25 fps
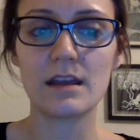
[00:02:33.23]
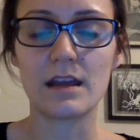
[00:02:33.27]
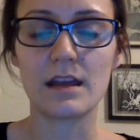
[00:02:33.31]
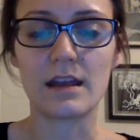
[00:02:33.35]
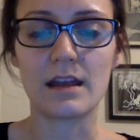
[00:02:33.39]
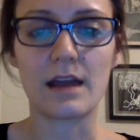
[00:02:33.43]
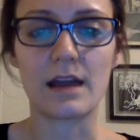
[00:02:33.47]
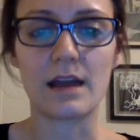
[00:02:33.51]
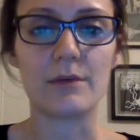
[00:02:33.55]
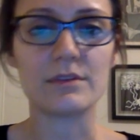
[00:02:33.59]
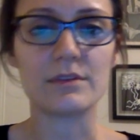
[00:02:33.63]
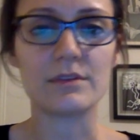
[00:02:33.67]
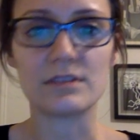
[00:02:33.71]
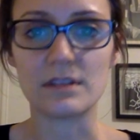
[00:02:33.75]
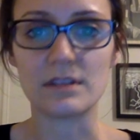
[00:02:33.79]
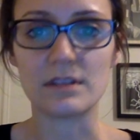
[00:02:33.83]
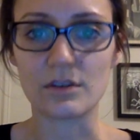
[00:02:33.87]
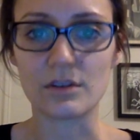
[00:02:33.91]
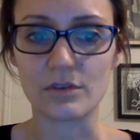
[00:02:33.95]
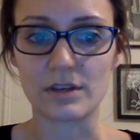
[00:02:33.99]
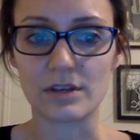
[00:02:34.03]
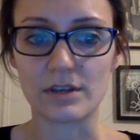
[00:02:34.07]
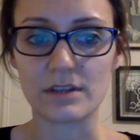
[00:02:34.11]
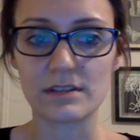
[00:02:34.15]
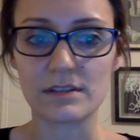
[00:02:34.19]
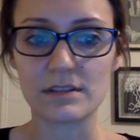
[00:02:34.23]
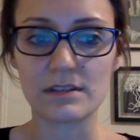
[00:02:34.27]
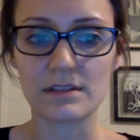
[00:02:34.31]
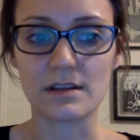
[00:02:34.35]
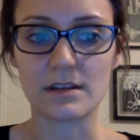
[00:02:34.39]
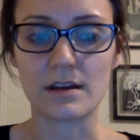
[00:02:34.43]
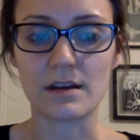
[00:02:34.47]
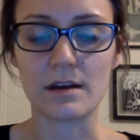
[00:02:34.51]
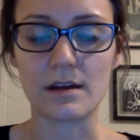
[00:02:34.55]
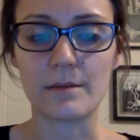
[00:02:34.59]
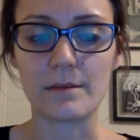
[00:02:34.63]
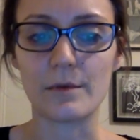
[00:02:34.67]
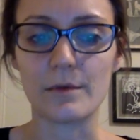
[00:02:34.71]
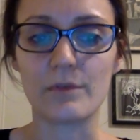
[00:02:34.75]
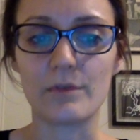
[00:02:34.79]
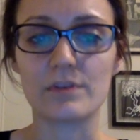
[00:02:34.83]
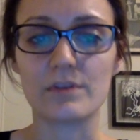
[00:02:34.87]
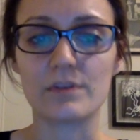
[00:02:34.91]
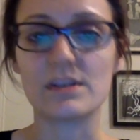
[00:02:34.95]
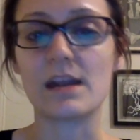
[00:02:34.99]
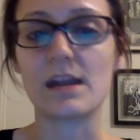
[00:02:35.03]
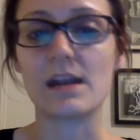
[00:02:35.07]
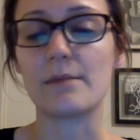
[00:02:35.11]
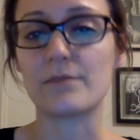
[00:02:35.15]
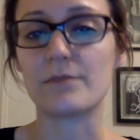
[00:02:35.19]
and how it's decreased over
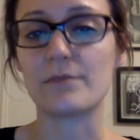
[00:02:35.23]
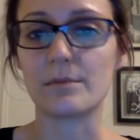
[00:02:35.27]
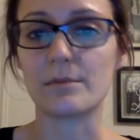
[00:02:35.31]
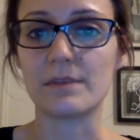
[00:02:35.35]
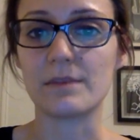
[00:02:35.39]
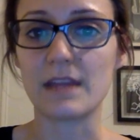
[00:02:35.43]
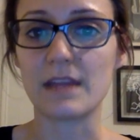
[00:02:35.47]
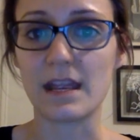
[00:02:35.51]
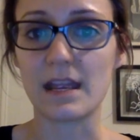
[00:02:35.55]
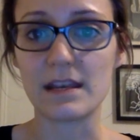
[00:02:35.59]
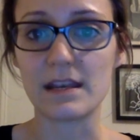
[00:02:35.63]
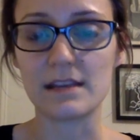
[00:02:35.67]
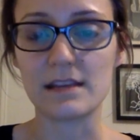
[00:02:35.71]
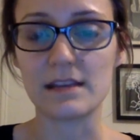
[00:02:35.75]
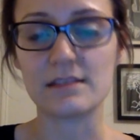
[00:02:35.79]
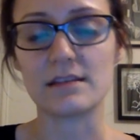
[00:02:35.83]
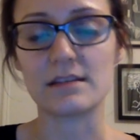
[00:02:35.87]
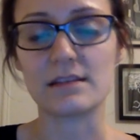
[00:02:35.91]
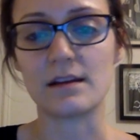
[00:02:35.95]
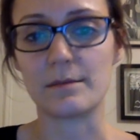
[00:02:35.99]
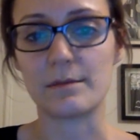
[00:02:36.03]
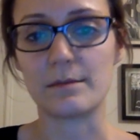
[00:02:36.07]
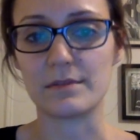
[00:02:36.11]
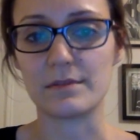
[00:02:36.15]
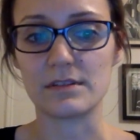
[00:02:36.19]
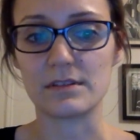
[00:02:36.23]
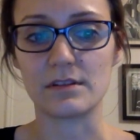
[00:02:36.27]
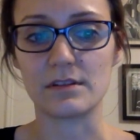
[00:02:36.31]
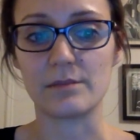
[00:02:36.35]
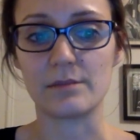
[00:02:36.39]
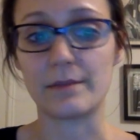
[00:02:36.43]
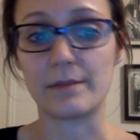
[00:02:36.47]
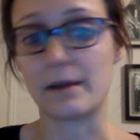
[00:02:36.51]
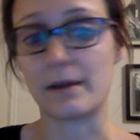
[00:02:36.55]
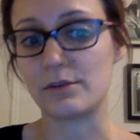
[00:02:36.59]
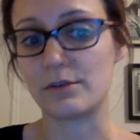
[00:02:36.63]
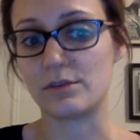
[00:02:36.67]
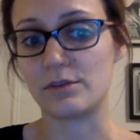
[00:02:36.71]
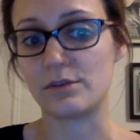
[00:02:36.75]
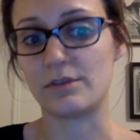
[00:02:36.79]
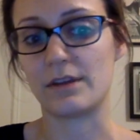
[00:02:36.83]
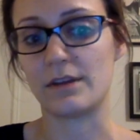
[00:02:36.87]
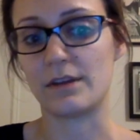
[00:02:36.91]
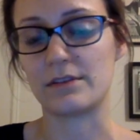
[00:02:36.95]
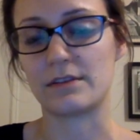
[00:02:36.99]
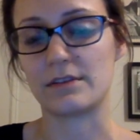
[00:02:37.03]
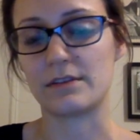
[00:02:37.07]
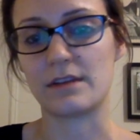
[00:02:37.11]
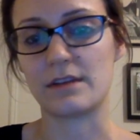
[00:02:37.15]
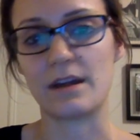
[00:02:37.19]
time from the 80s up until about
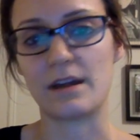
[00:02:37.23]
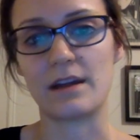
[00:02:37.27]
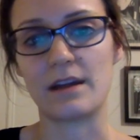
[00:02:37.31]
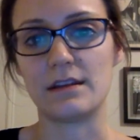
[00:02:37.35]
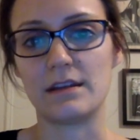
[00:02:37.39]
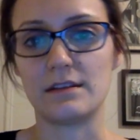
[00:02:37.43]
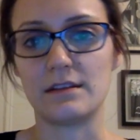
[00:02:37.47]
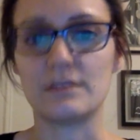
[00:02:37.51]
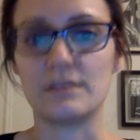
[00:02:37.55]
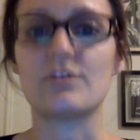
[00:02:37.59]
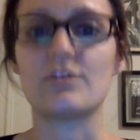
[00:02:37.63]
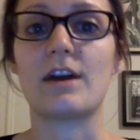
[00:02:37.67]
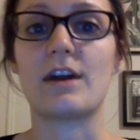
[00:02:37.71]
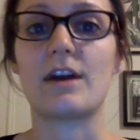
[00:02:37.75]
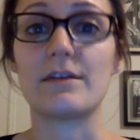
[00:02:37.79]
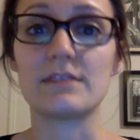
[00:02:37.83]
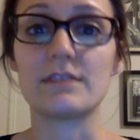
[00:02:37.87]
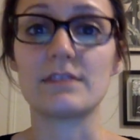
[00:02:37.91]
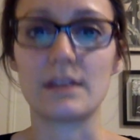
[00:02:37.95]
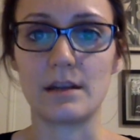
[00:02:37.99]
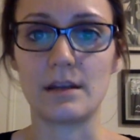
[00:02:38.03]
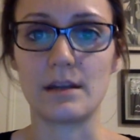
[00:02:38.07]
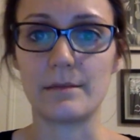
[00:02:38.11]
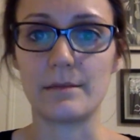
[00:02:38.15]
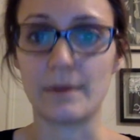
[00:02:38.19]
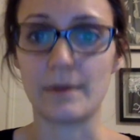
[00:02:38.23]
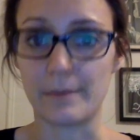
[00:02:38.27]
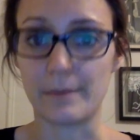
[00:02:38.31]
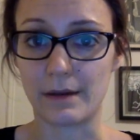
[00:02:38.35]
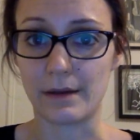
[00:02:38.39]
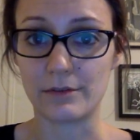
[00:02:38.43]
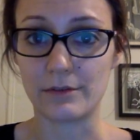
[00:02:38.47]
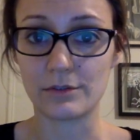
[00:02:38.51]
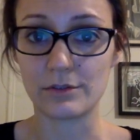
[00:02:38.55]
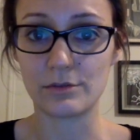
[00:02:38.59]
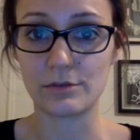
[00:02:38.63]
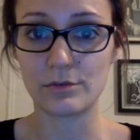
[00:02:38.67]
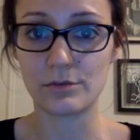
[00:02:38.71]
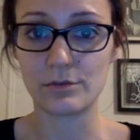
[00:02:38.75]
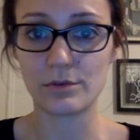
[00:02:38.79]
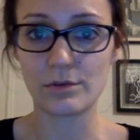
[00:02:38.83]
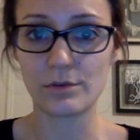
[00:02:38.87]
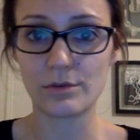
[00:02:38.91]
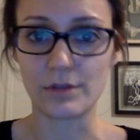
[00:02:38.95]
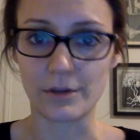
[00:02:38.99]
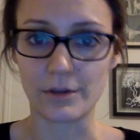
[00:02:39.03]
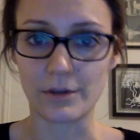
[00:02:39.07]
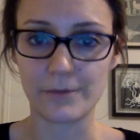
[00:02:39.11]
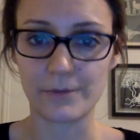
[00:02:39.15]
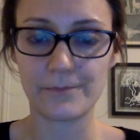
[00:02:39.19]
2009 in these graphs that I'm about to show you.